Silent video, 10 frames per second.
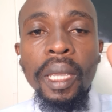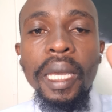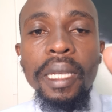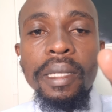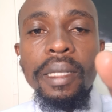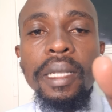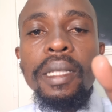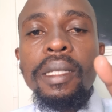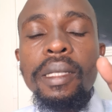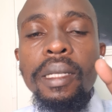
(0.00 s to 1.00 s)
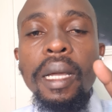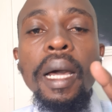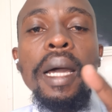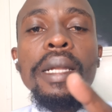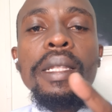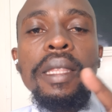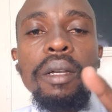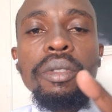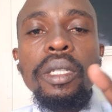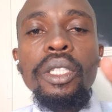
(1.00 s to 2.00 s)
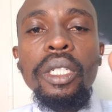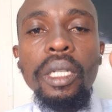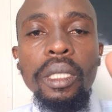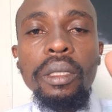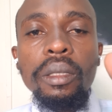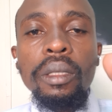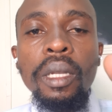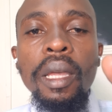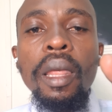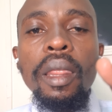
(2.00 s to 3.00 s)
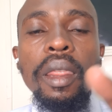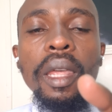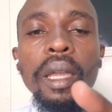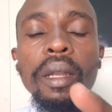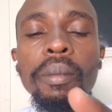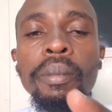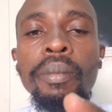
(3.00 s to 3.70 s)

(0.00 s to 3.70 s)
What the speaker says: exceeds 100,000 shillings, then